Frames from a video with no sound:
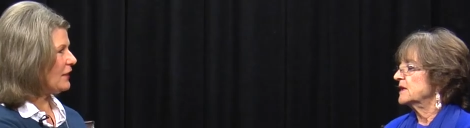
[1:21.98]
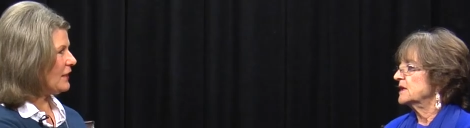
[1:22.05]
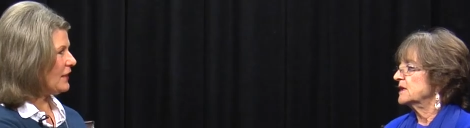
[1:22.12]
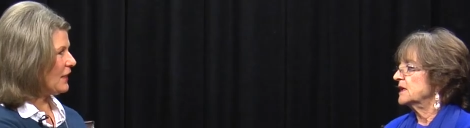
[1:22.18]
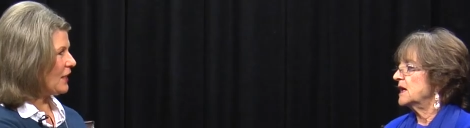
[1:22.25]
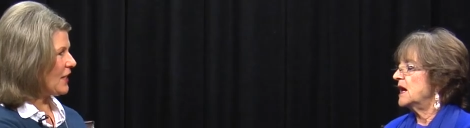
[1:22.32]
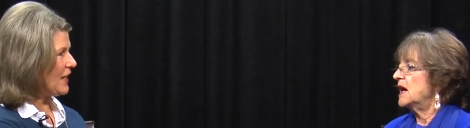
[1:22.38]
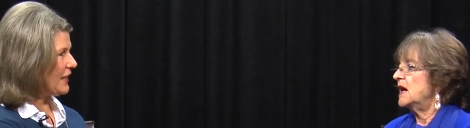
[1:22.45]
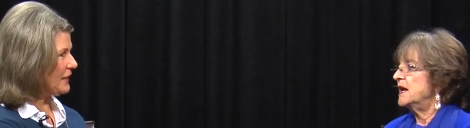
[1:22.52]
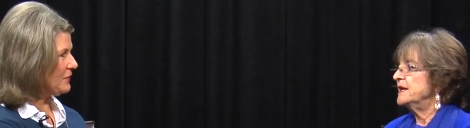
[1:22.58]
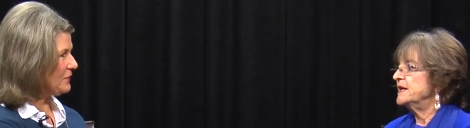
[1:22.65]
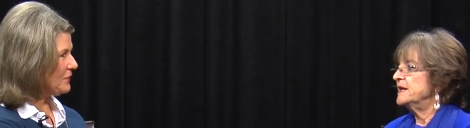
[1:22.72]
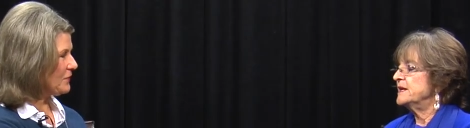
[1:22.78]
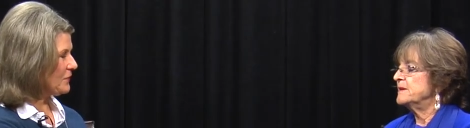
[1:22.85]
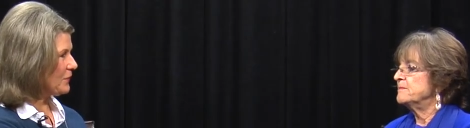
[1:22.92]
Speaker 1: in the line? I
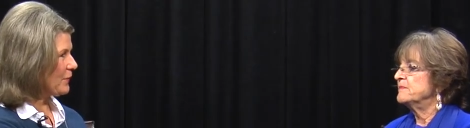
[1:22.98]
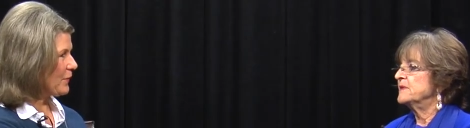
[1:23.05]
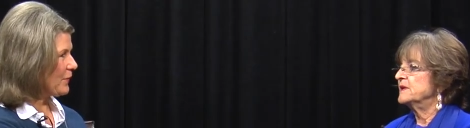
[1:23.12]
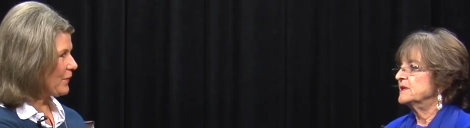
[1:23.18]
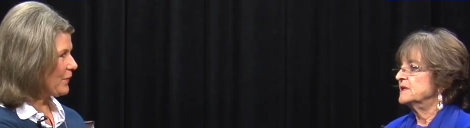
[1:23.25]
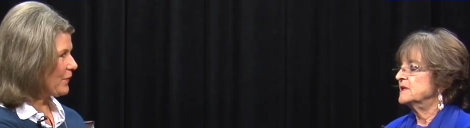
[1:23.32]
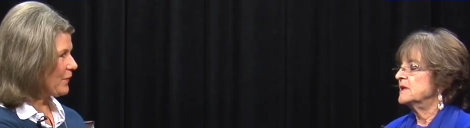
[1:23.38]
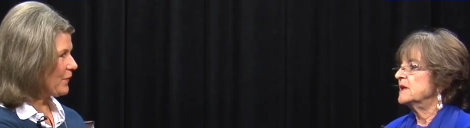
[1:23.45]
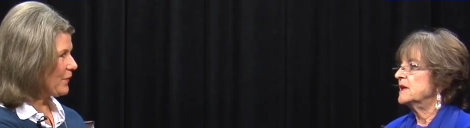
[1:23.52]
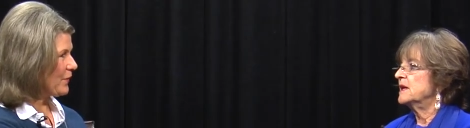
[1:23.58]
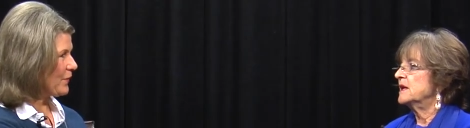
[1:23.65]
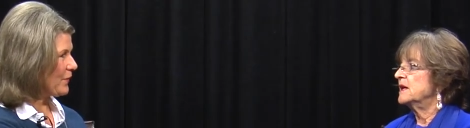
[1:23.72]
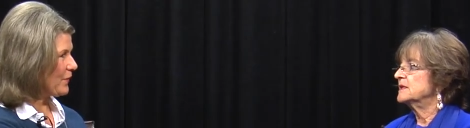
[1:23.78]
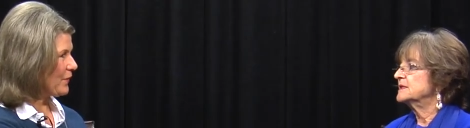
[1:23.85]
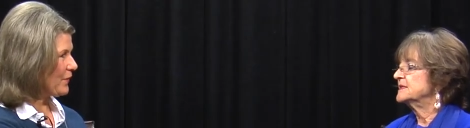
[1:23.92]
am the
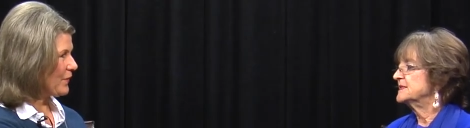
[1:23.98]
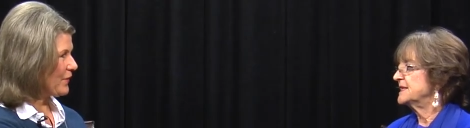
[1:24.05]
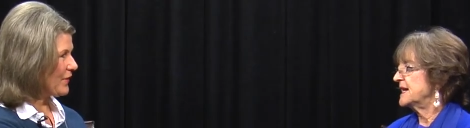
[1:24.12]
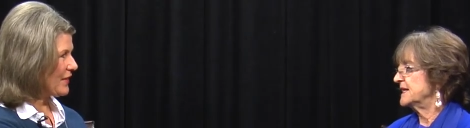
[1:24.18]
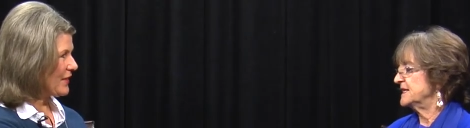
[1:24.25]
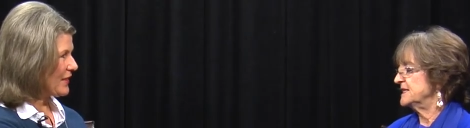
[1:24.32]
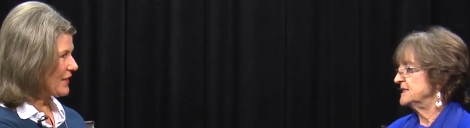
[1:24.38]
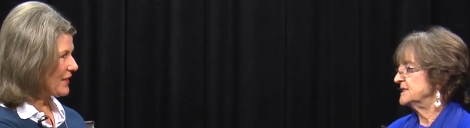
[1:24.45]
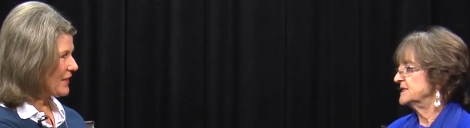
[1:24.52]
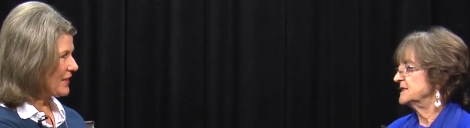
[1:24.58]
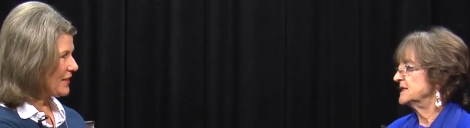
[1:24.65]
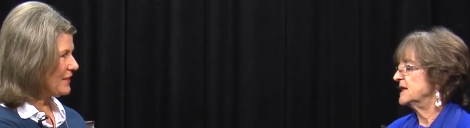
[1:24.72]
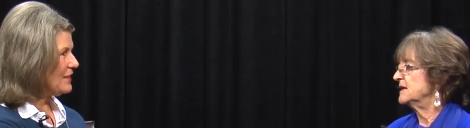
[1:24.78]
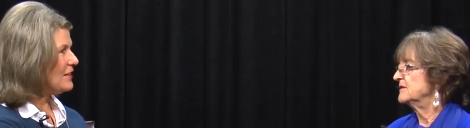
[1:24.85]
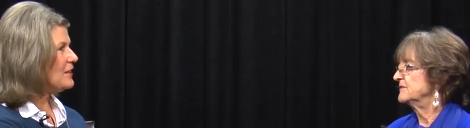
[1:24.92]
second
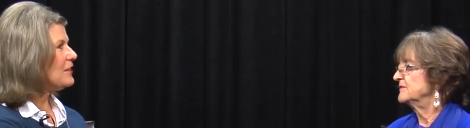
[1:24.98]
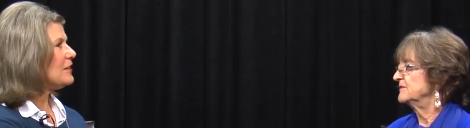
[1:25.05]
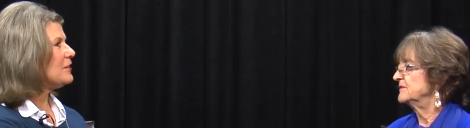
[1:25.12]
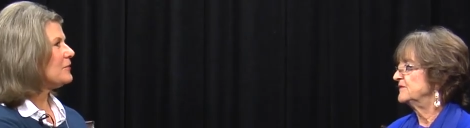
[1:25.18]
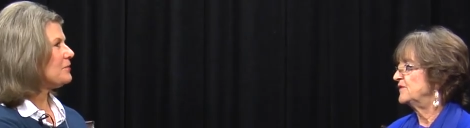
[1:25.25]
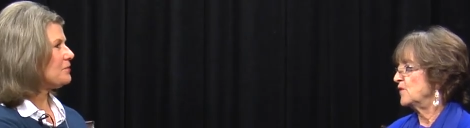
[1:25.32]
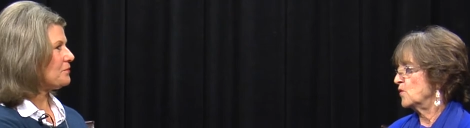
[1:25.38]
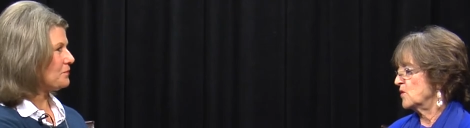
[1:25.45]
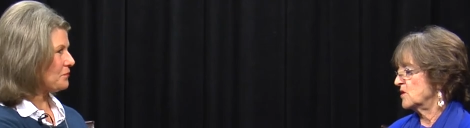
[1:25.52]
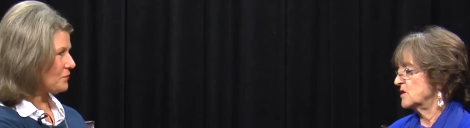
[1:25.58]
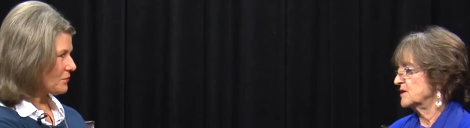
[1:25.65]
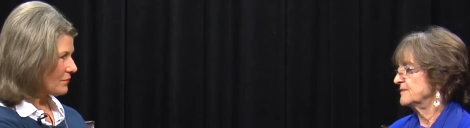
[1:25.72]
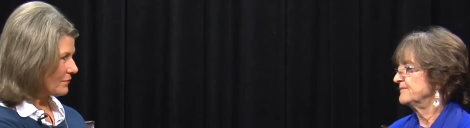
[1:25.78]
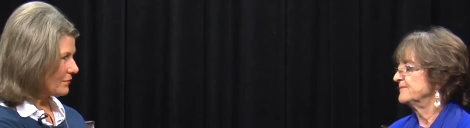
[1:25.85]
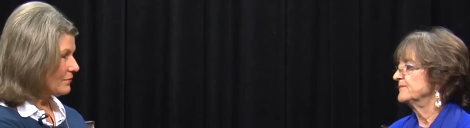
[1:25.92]
of
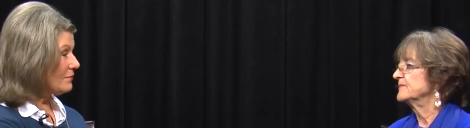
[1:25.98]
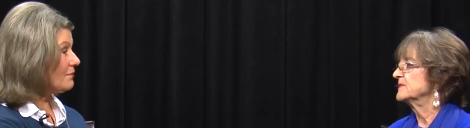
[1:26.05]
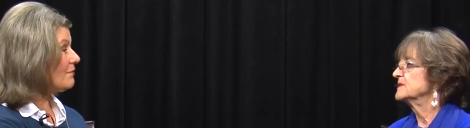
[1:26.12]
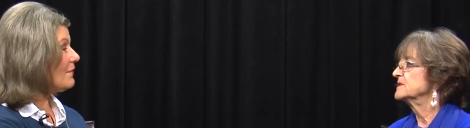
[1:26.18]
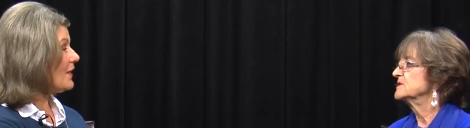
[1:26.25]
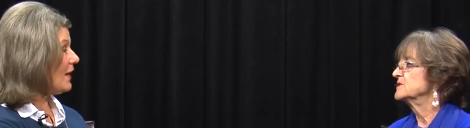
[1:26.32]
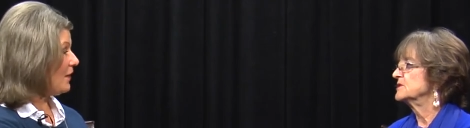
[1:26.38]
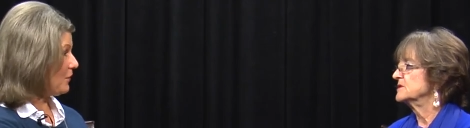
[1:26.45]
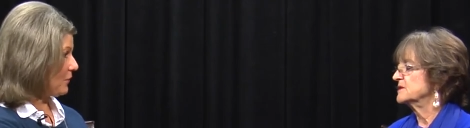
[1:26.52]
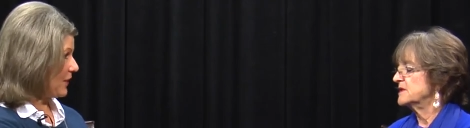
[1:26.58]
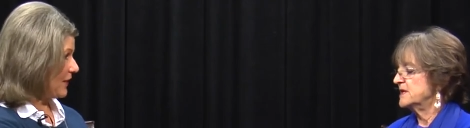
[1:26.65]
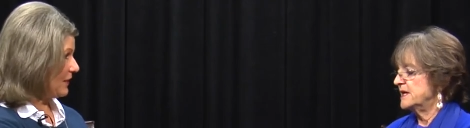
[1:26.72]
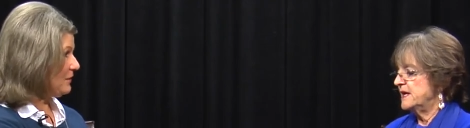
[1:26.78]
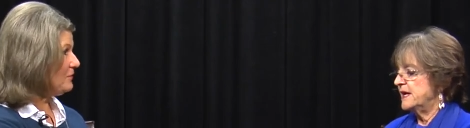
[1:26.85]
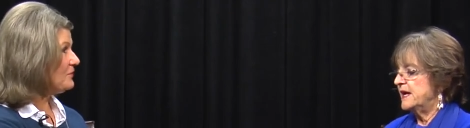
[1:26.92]
four.
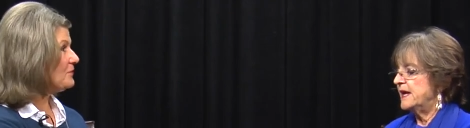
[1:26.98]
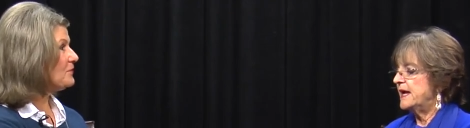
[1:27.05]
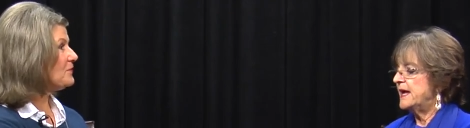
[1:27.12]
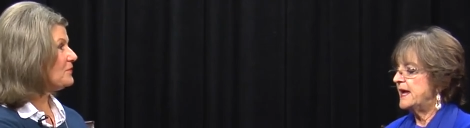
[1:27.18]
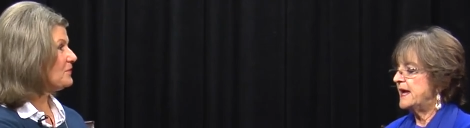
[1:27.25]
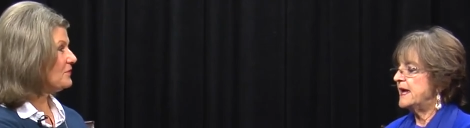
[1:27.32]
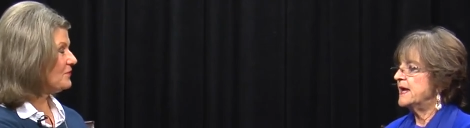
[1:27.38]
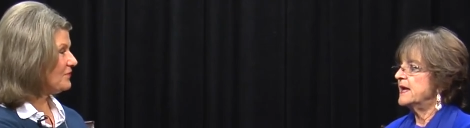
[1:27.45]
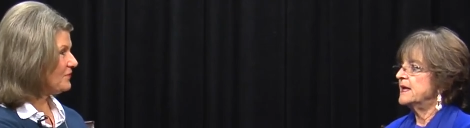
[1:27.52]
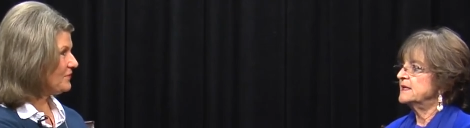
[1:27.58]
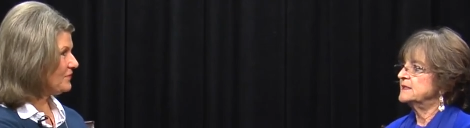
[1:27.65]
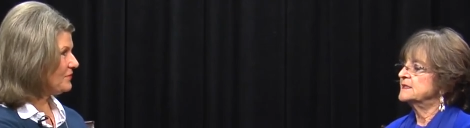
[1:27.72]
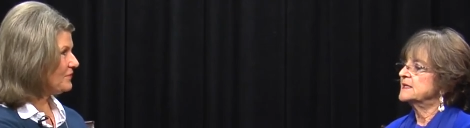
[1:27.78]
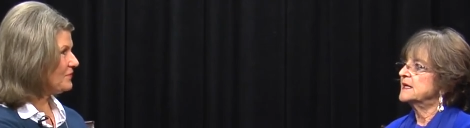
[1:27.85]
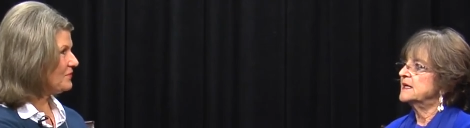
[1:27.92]
Speaker 2: Okay.
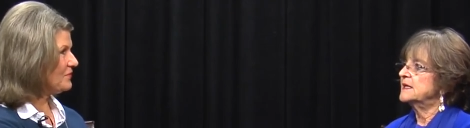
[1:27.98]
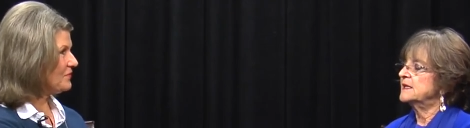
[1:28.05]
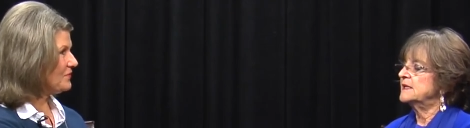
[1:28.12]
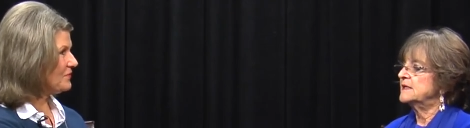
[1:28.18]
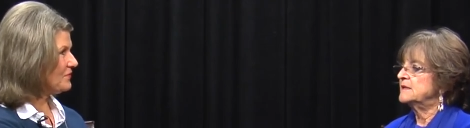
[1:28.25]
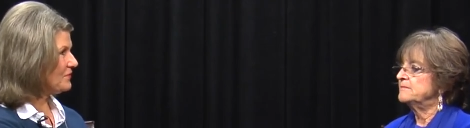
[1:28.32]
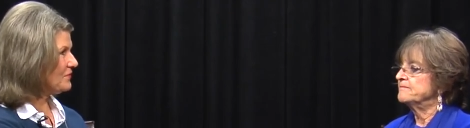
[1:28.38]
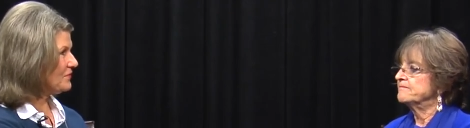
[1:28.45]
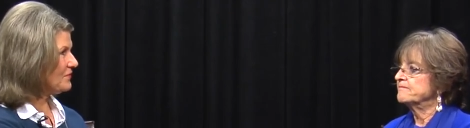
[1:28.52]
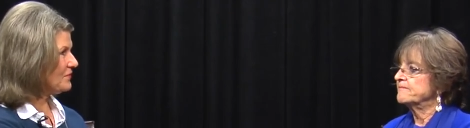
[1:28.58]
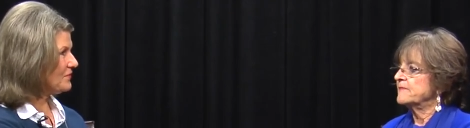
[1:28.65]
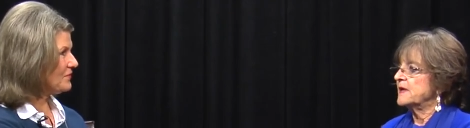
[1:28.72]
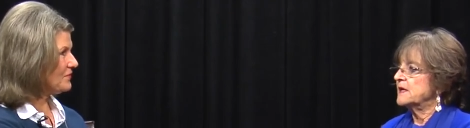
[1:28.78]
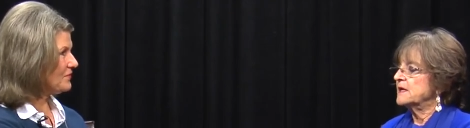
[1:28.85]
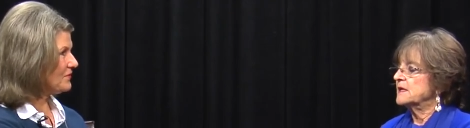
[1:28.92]
Speaker 1: And um,
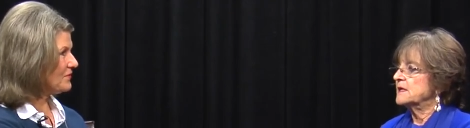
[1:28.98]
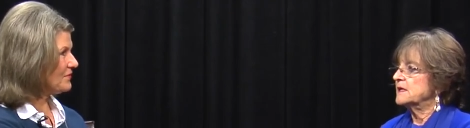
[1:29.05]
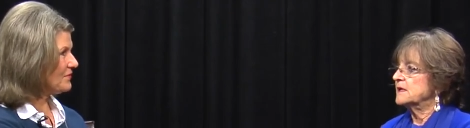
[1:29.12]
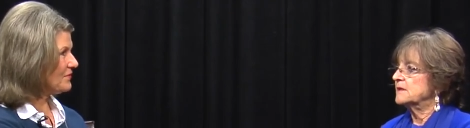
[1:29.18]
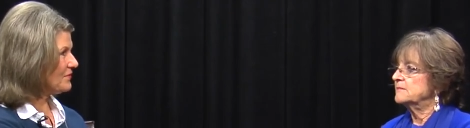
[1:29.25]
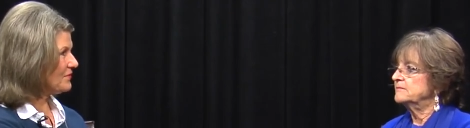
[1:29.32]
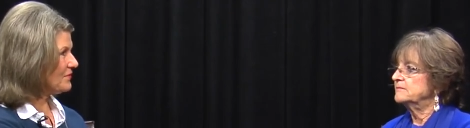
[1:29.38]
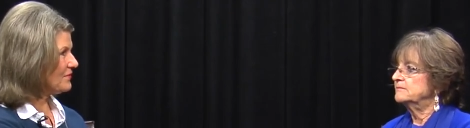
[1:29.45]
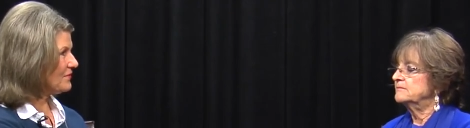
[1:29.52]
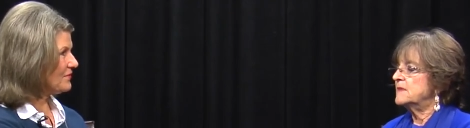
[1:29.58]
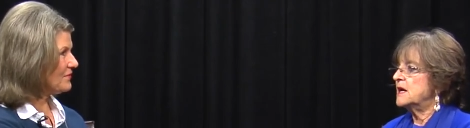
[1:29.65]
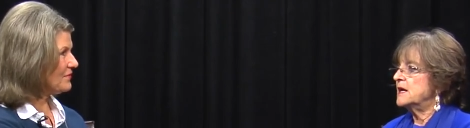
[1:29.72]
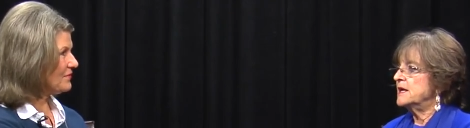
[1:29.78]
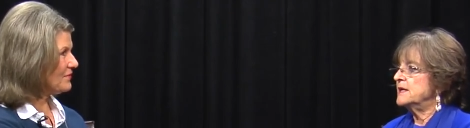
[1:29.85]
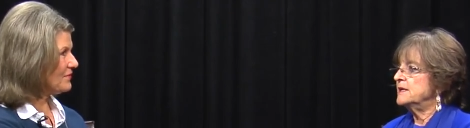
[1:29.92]

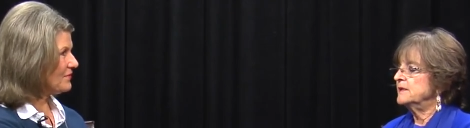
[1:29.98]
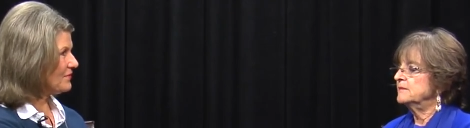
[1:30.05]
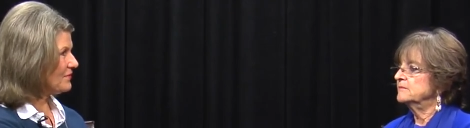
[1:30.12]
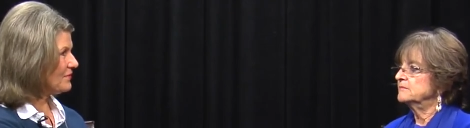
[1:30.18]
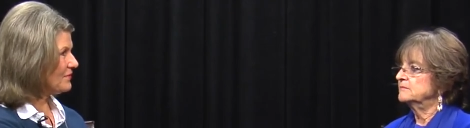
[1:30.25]
my